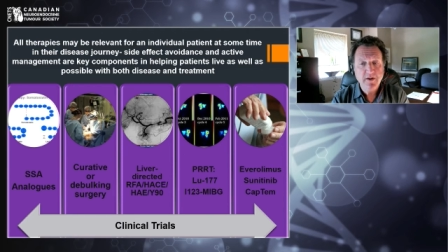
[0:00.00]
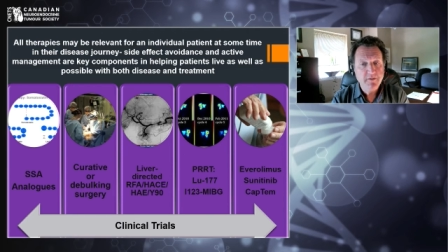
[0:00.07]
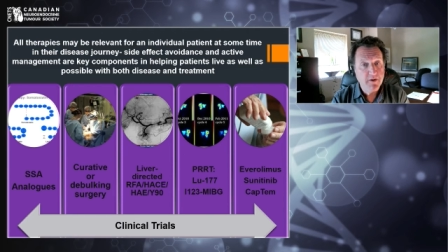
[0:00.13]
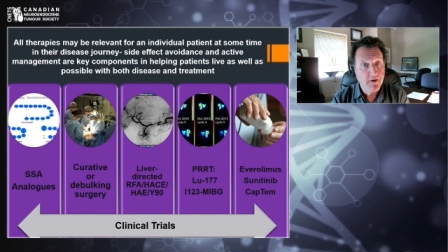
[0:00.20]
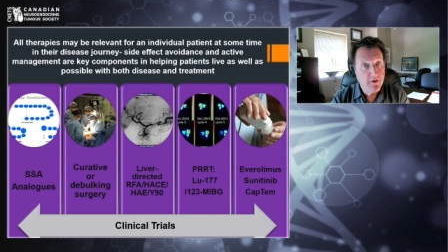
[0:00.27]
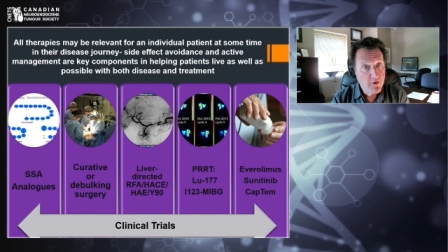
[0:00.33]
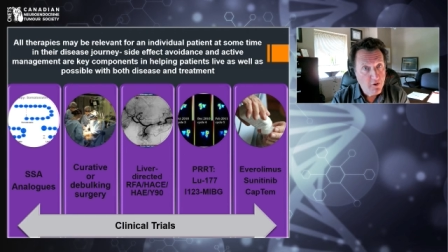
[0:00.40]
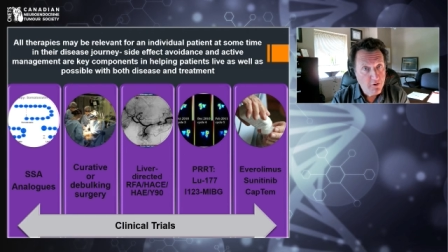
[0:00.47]

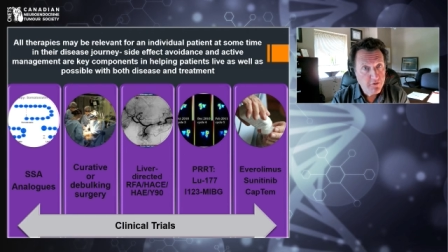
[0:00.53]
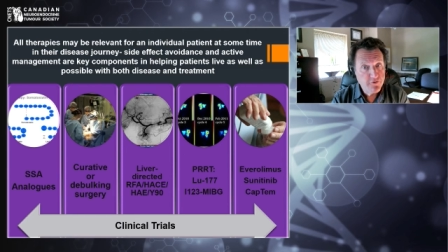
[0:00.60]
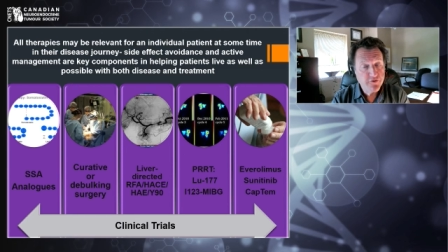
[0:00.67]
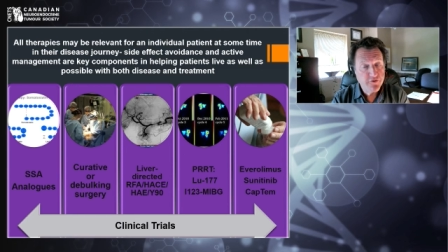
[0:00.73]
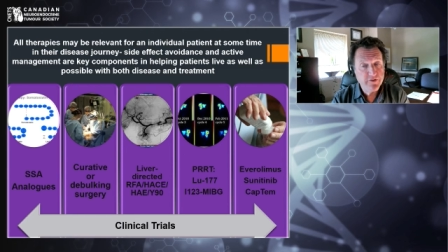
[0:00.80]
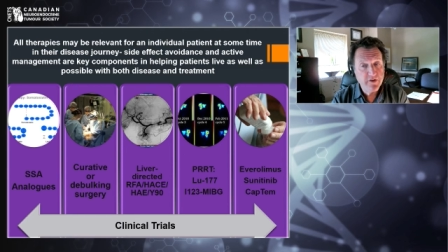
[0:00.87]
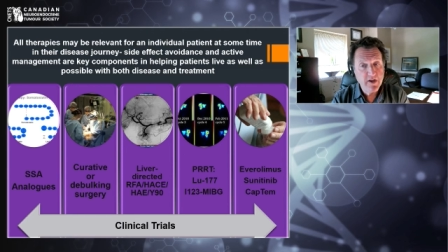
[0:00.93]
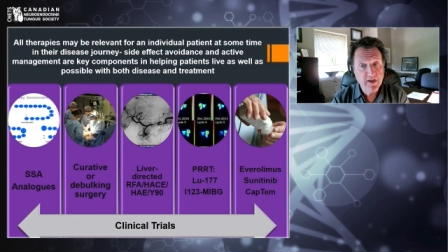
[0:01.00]

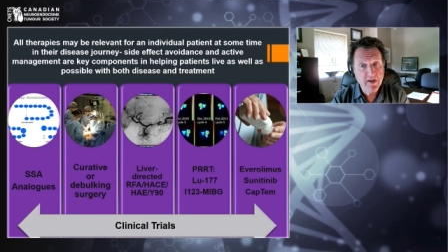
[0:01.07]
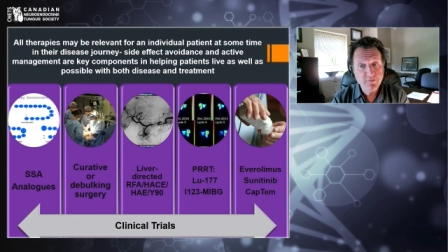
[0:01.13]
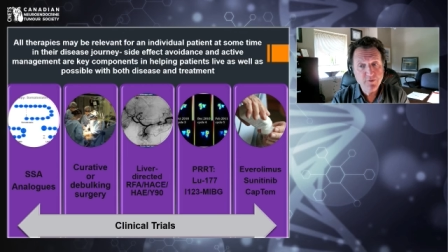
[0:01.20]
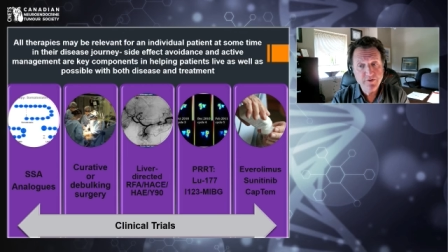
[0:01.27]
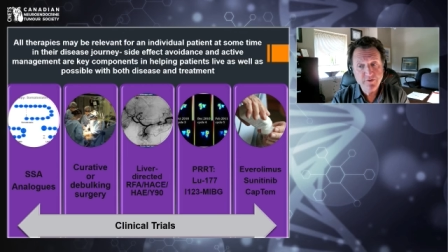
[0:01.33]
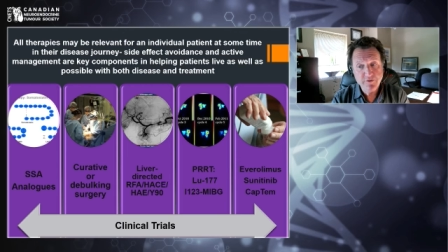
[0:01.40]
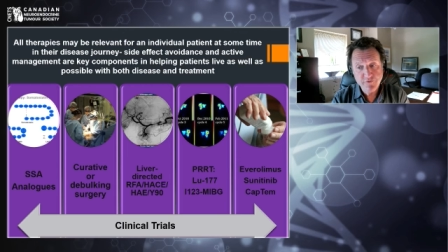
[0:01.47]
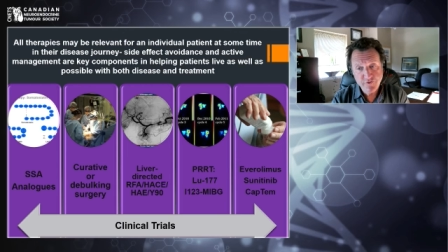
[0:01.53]
oncologist and
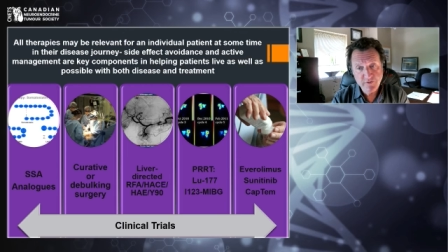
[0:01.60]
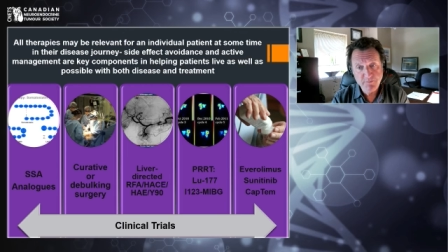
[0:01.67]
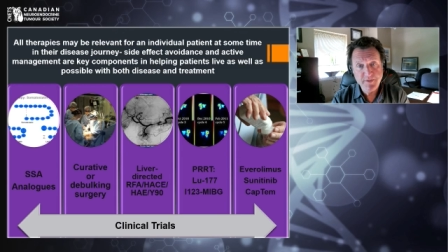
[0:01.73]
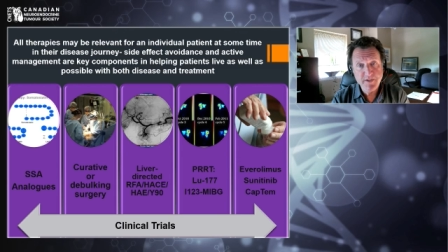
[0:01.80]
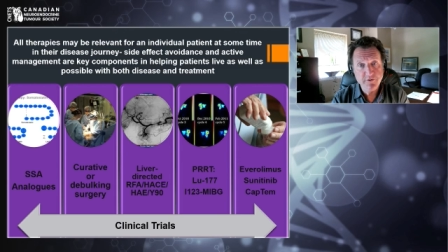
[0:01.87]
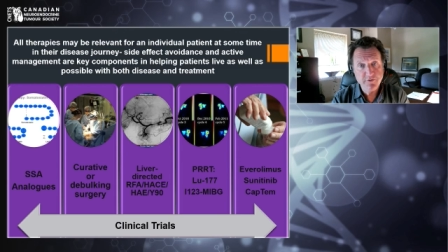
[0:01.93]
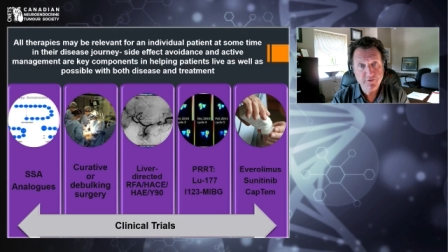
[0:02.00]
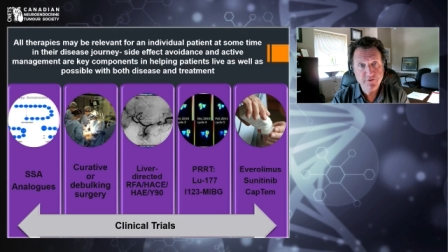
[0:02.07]
with your
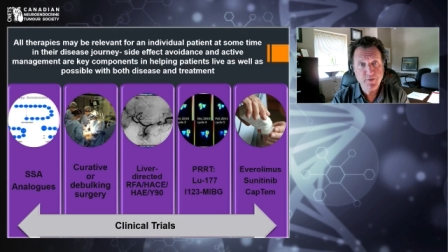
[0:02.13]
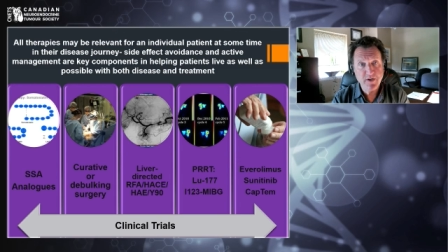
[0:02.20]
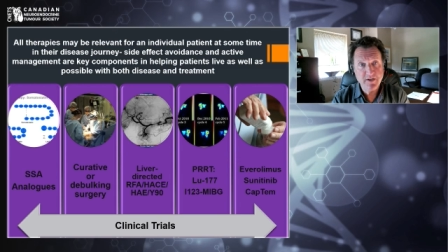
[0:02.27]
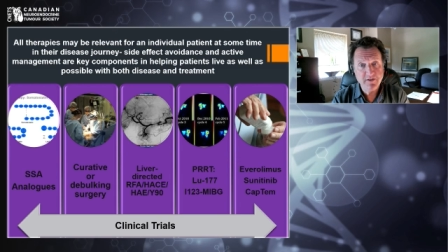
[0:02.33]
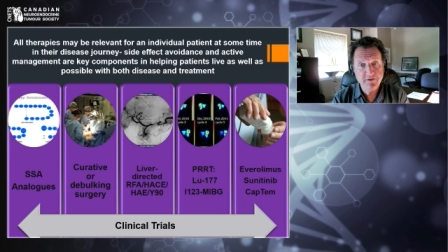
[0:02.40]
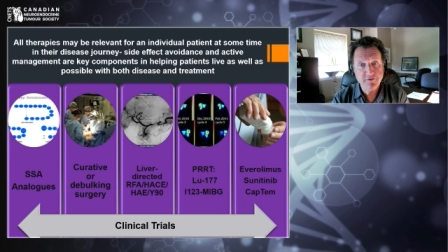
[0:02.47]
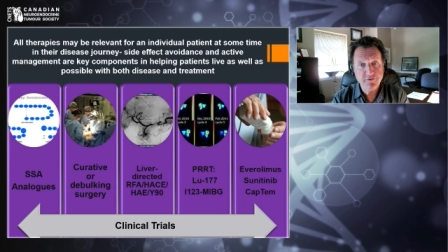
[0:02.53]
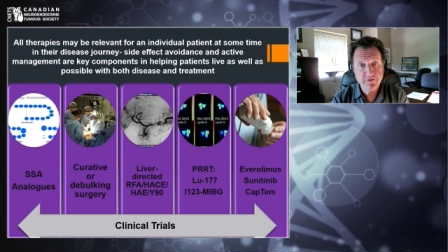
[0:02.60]
GP or nurse
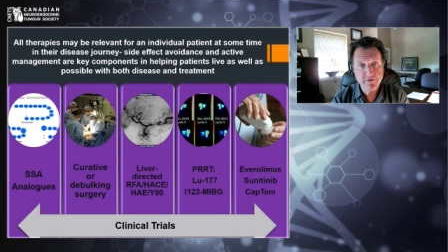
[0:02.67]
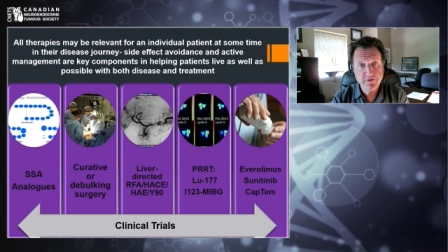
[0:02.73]
practitioner